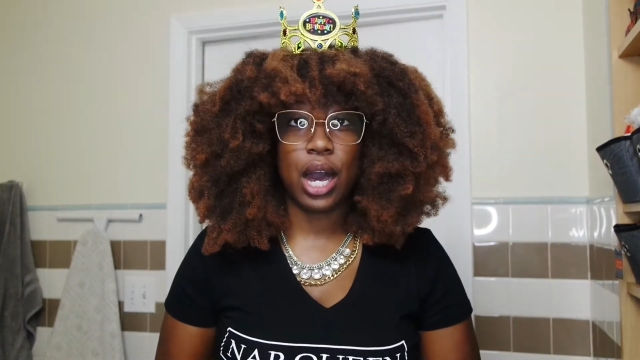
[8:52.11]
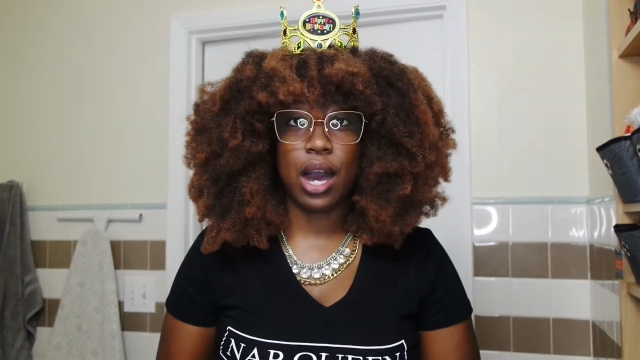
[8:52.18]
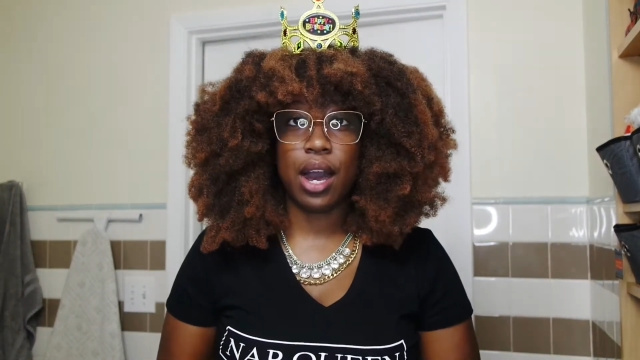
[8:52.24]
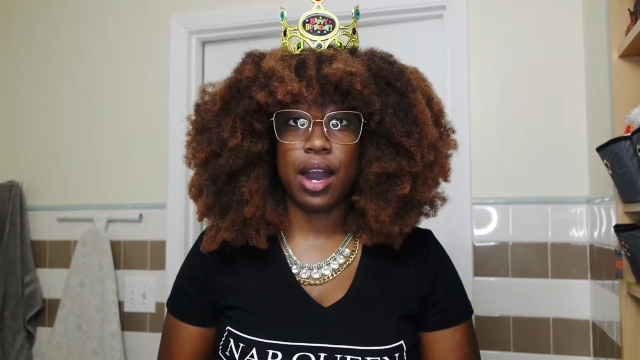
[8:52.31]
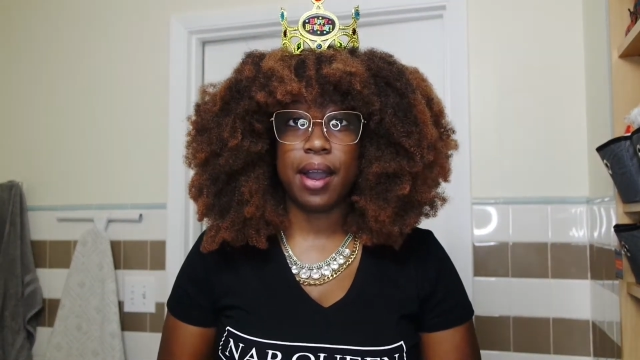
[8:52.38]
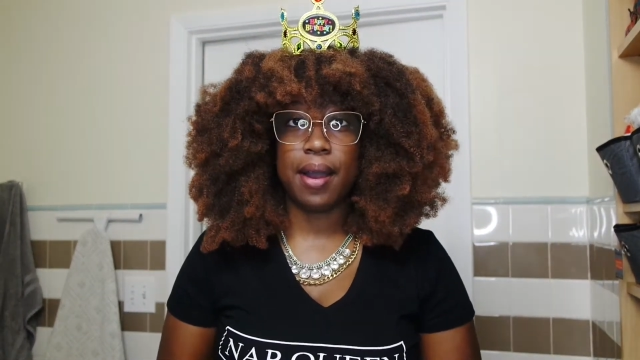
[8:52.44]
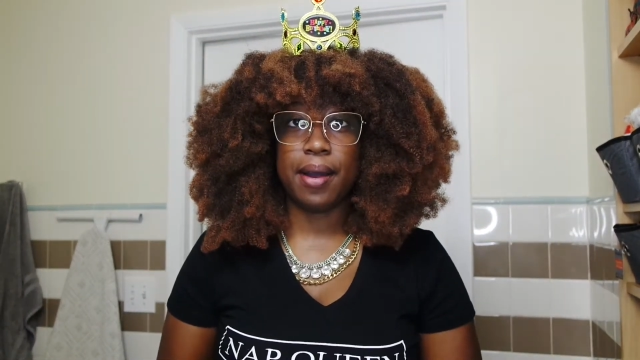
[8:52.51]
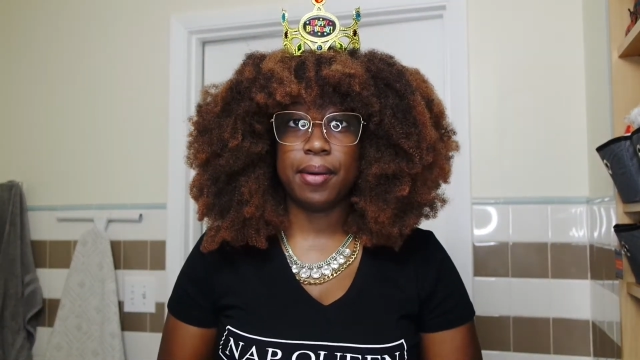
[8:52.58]

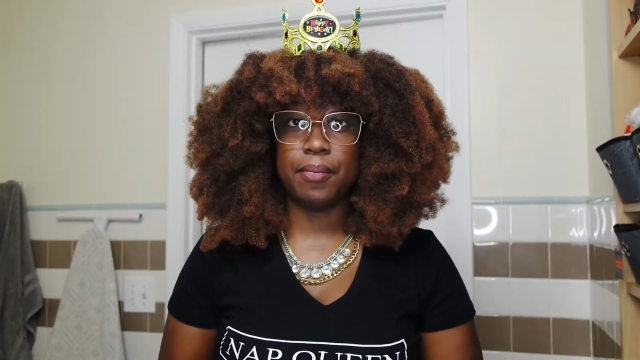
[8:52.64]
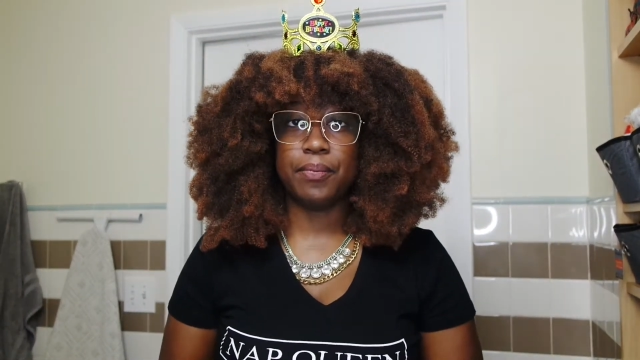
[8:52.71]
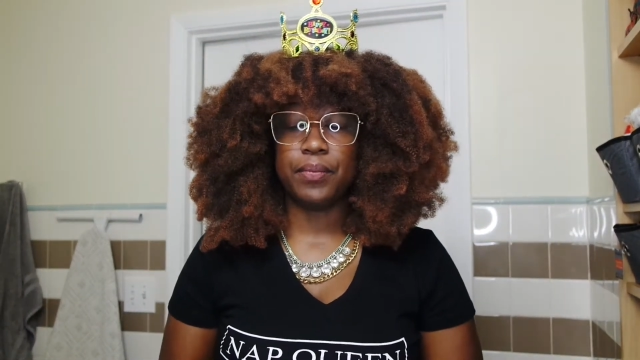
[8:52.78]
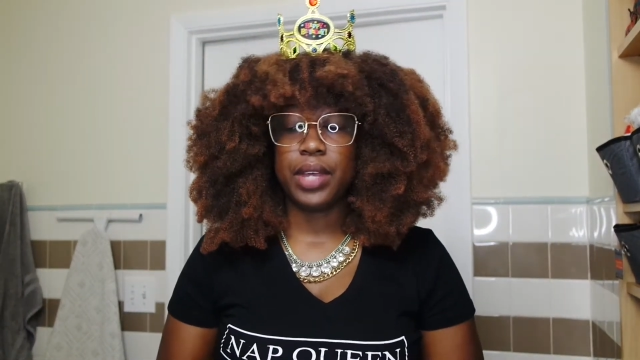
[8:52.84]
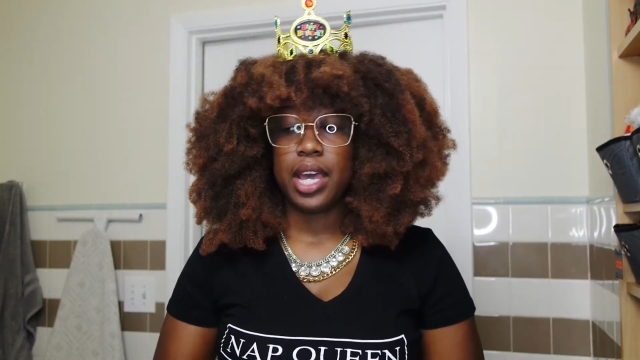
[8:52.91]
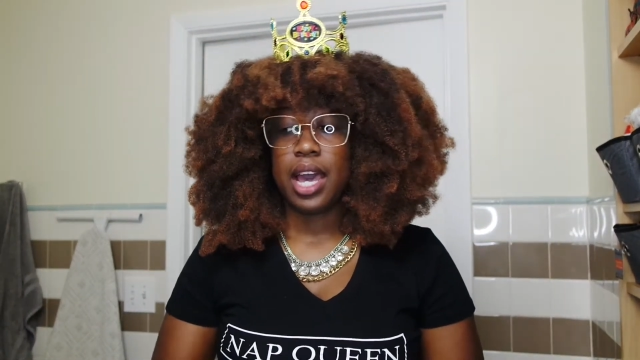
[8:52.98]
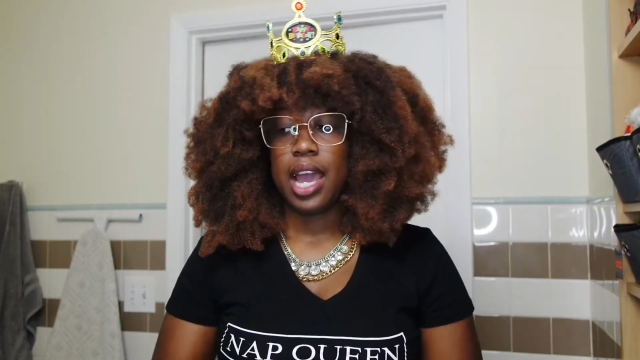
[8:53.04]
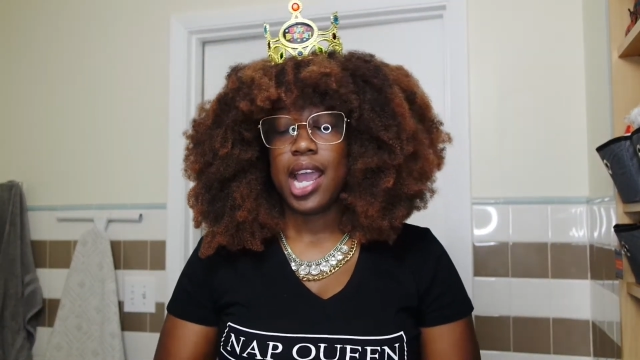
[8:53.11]

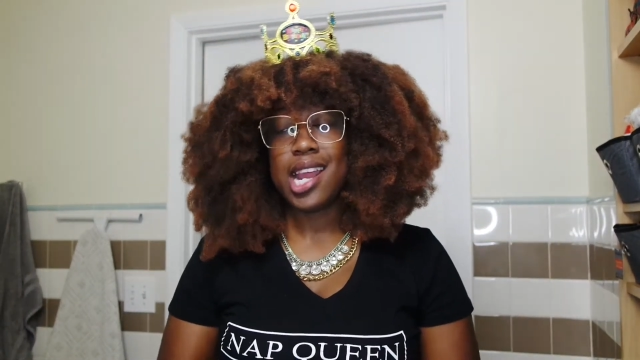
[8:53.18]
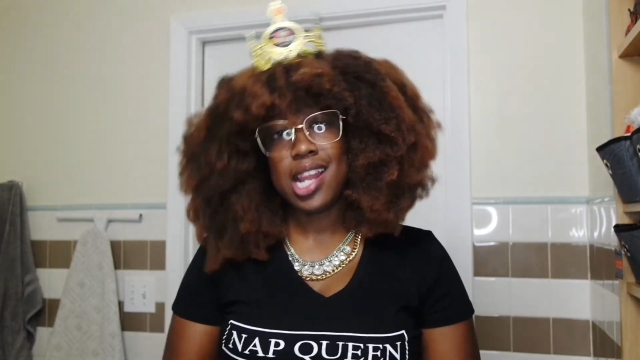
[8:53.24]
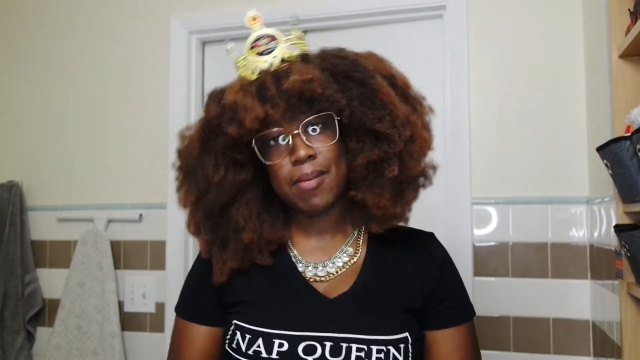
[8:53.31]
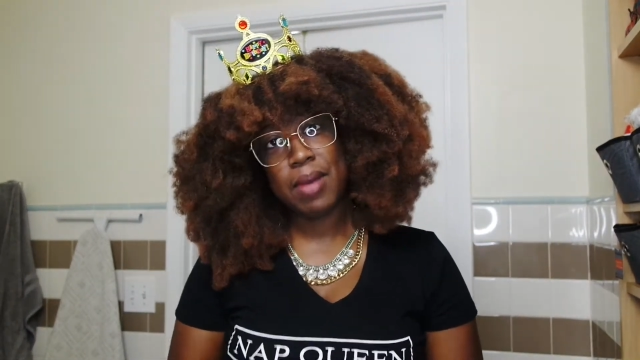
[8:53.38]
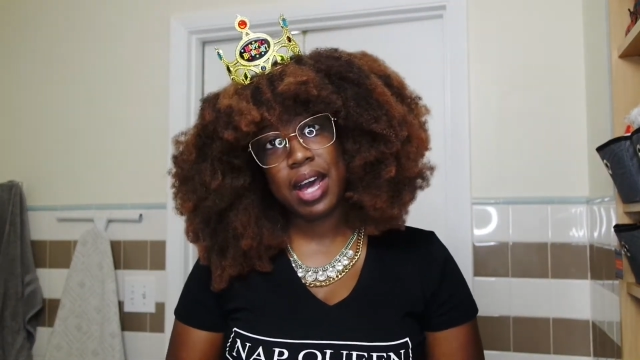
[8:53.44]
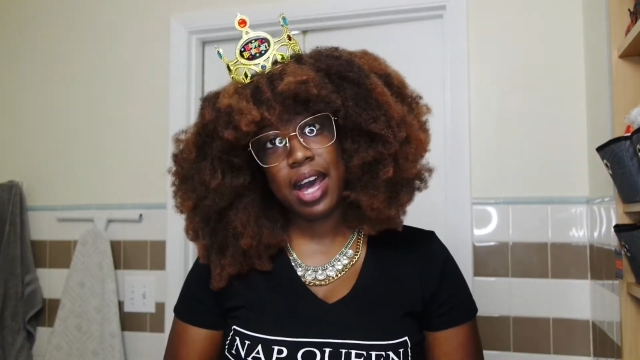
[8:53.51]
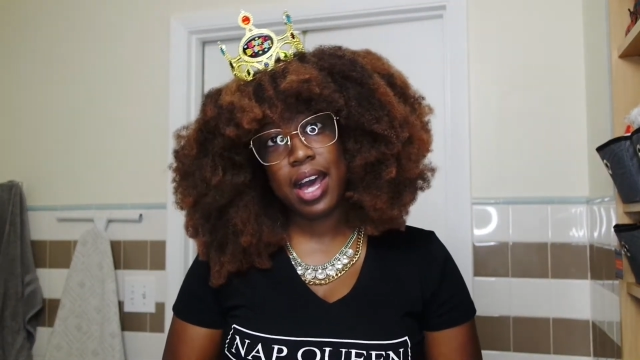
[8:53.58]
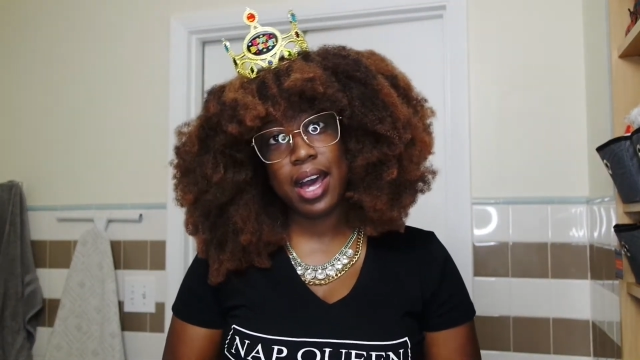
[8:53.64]
um, and
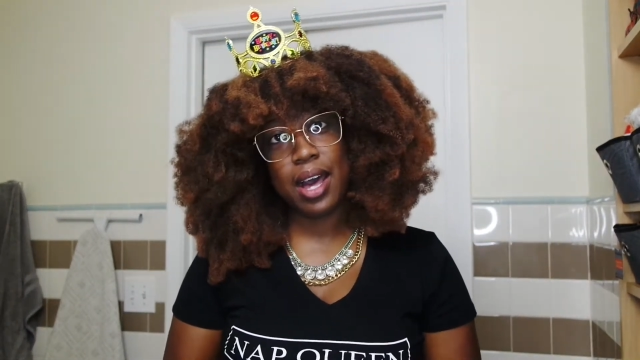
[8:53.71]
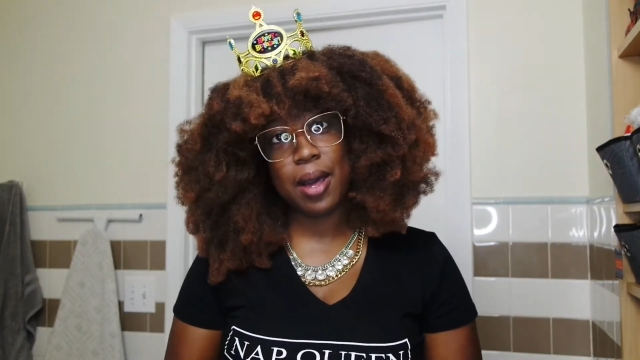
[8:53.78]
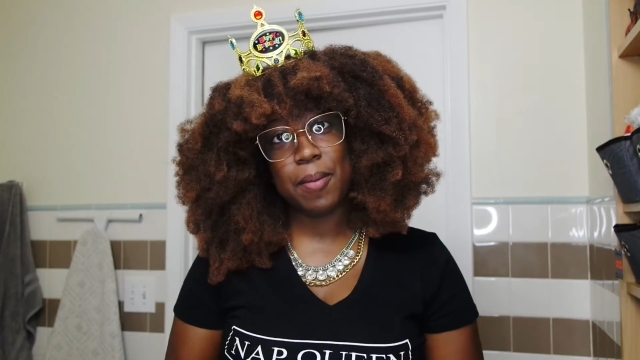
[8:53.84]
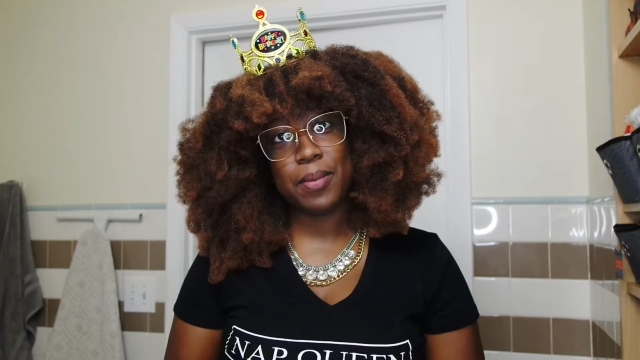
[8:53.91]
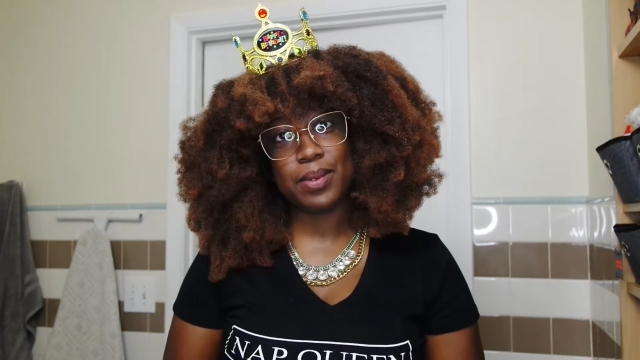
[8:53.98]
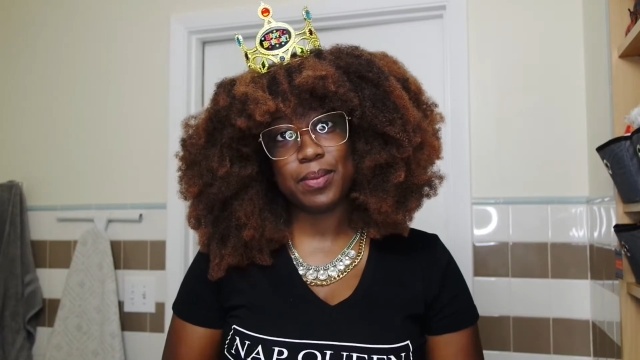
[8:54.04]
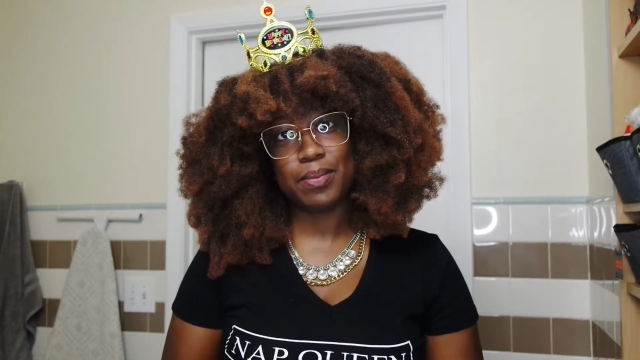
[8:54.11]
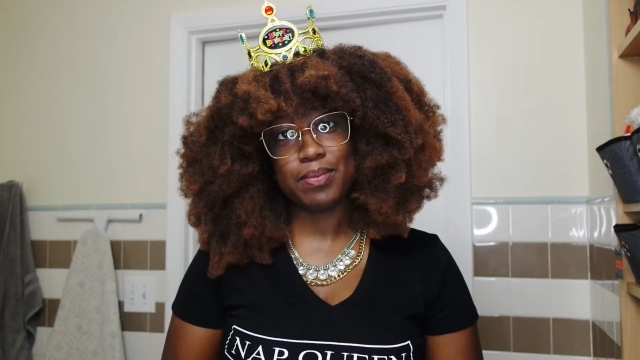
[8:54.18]
I'm up.